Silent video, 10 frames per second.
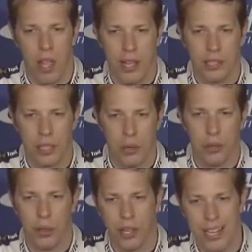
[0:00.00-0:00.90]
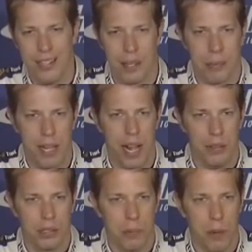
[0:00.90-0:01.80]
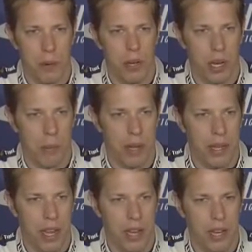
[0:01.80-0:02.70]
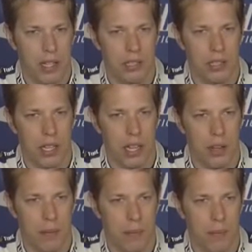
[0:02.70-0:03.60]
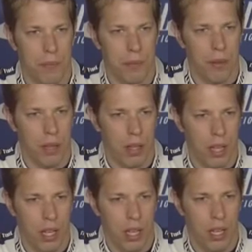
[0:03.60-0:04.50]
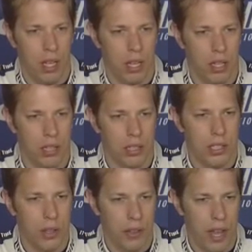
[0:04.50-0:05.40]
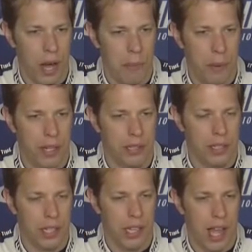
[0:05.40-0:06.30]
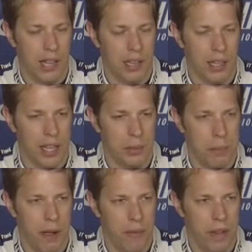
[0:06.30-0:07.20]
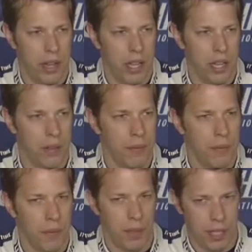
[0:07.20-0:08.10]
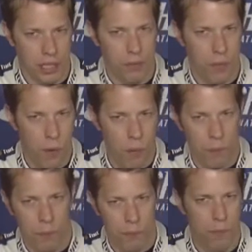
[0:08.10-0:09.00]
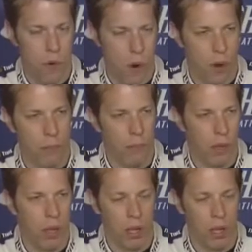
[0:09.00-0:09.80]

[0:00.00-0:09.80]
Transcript: And so the need to be outspoken and opinionated is um, uh, still there, but it's a lot less prevalent in this forum forum